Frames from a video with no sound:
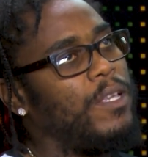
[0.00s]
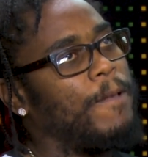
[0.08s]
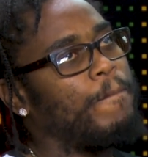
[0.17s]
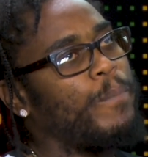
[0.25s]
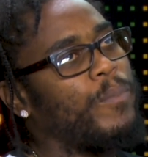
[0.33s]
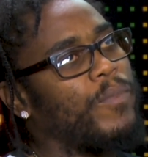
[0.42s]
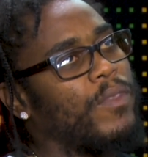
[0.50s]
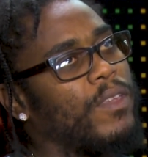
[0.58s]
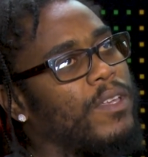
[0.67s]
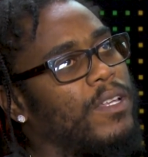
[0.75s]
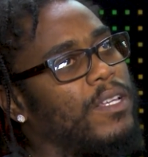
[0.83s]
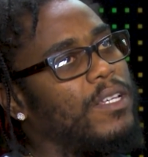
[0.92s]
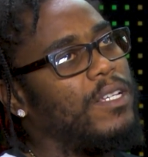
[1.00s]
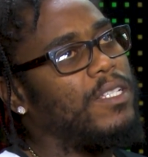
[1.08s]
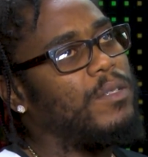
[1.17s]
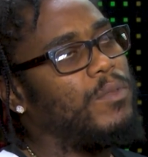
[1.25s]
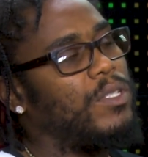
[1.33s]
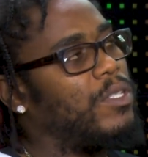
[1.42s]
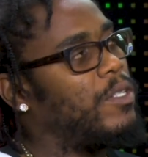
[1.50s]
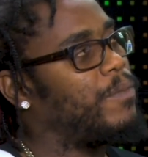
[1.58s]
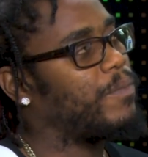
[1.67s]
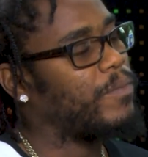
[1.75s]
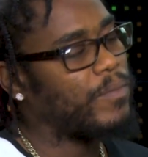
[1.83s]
They say, me so,